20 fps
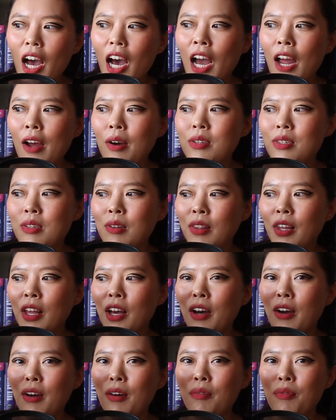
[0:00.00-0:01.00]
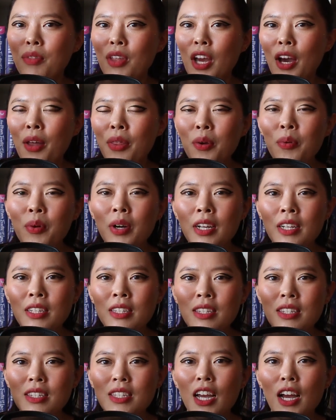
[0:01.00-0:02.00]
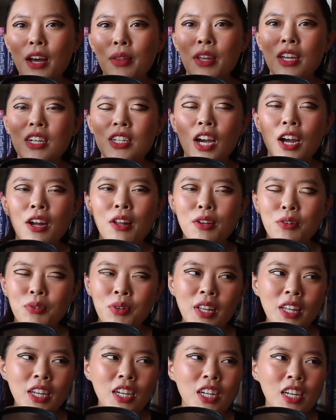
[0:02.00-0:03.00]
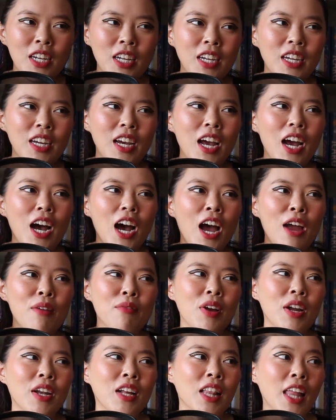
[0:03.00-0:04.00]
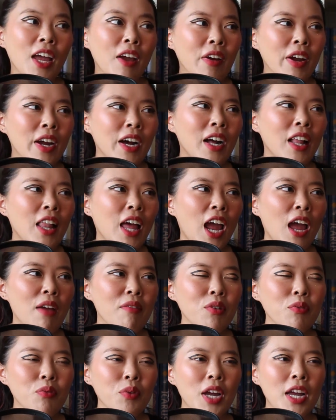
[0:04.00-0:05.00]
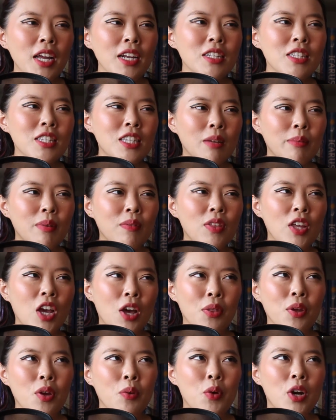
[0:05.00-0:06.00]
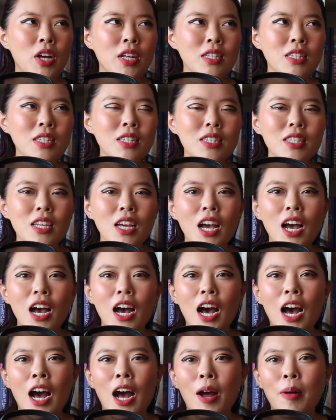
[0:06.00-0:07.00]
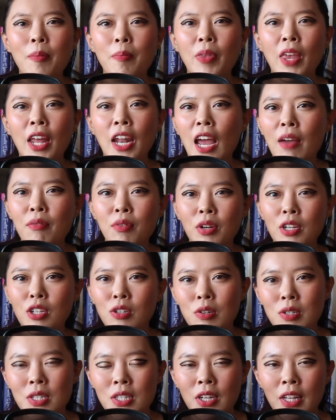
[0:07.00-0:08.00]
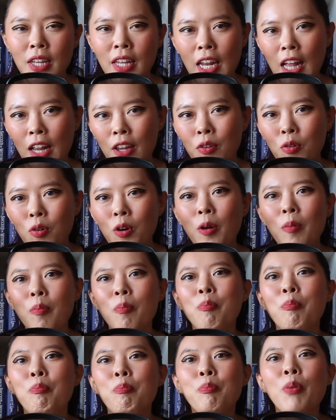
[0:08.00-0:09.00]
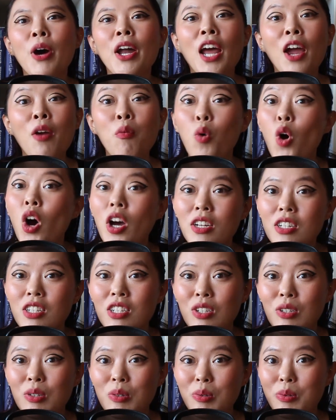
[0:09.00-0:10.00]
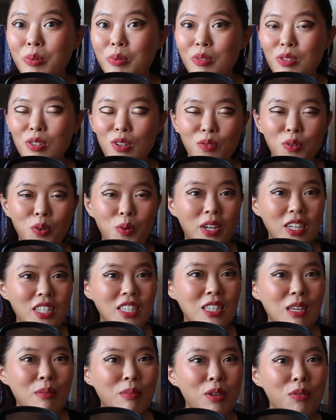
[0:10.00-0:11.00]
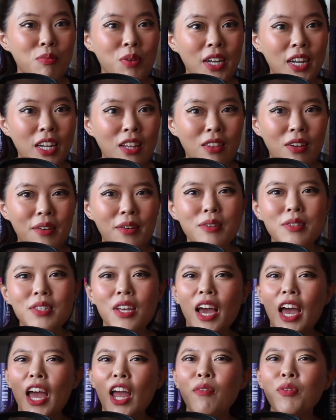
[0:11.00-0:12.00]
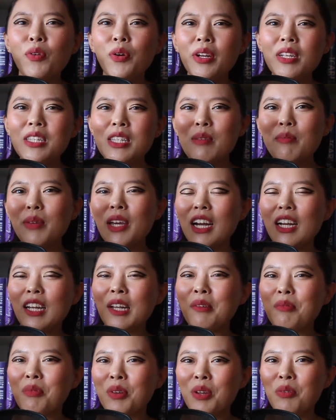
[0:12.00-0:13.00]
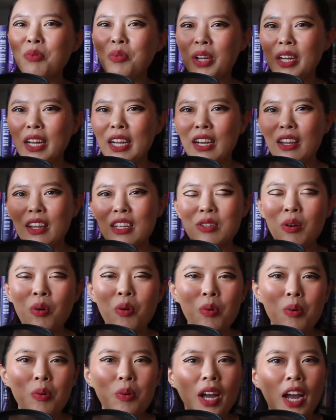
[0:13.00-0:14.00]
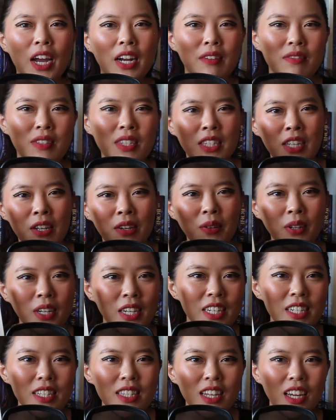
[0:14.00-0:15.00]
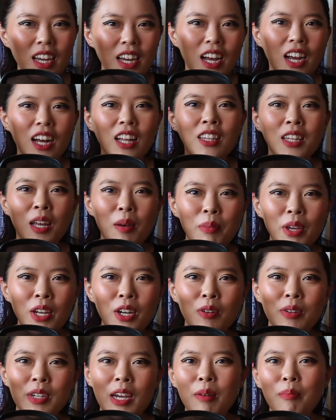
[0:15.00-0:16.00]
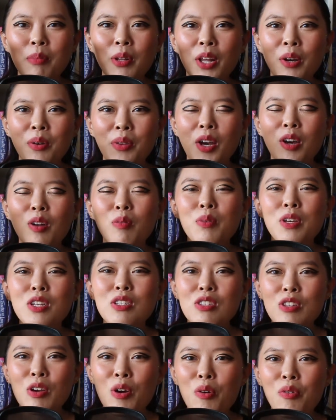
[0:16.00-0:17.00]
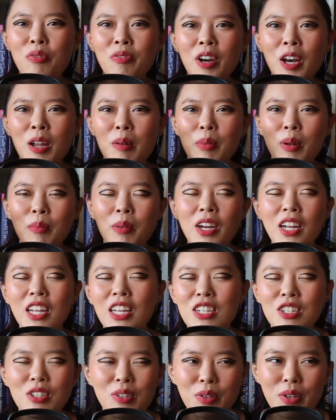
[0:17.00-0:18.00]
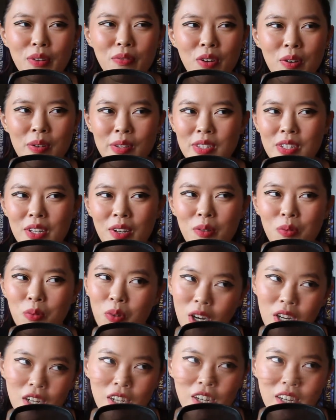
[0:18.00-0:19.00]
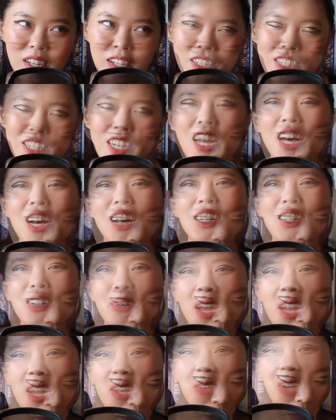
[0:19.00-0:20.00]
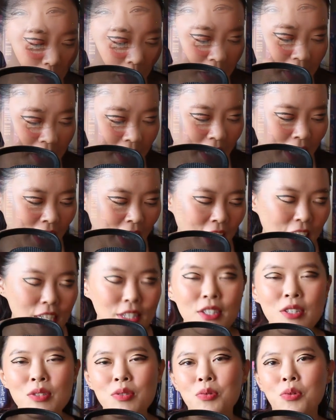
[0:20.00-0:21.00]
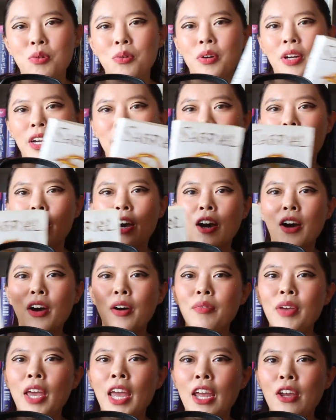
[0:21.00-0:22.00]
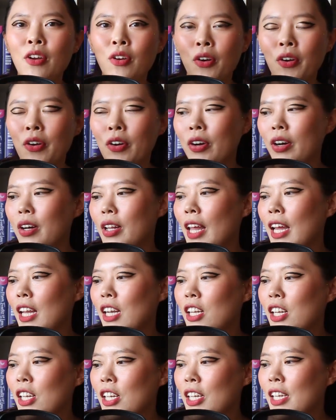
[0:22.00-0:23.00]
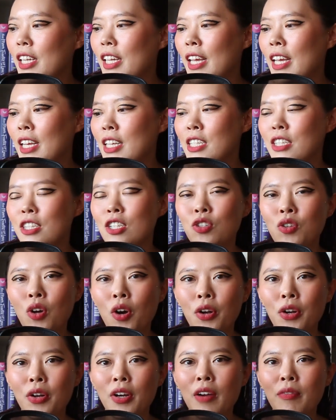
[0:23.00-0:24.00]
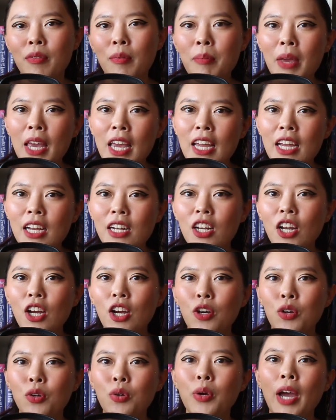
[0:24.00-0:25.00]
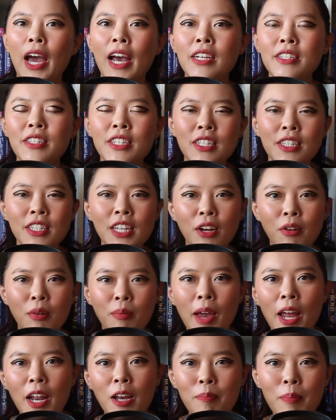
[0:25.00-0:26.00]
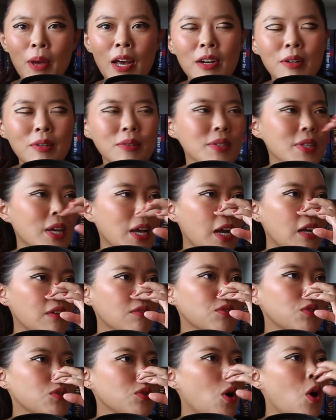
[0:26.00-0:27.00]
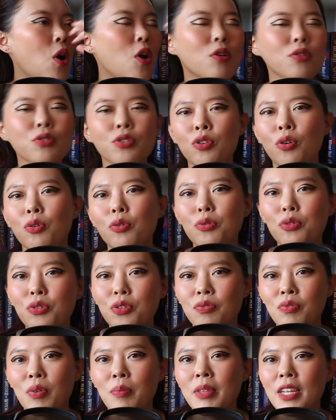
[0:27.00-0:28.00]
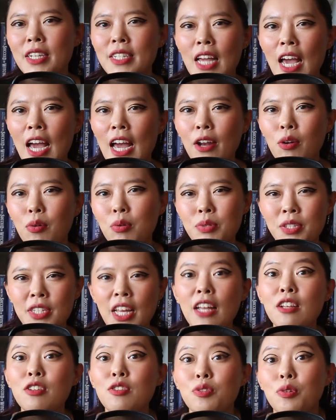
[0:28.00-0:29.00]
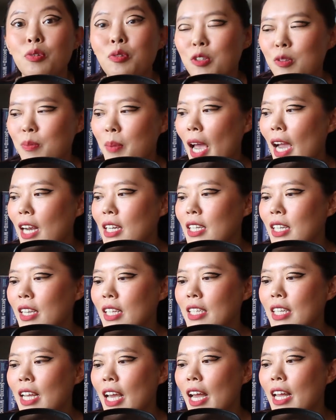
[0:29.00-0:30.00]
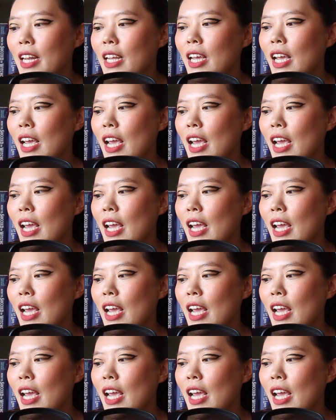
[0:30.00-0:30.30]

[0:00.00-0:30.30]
I also love the other ones, the entire trilogy. I've read Clariel. I haven't read some of the other ones, and I haven't read Terstiel and Eleanor, but I want to. So if you want to see me reading those, if you want to see me actually rereading this whole kind of series, let me know down below. That would be so fun, but I'm not going to do it if no one's going to watch it. Sabriel basically is a story of a girl, and she is the daughter of a mage who has these necromantic bells that kind of call souls from the dead or send souls back to the dead.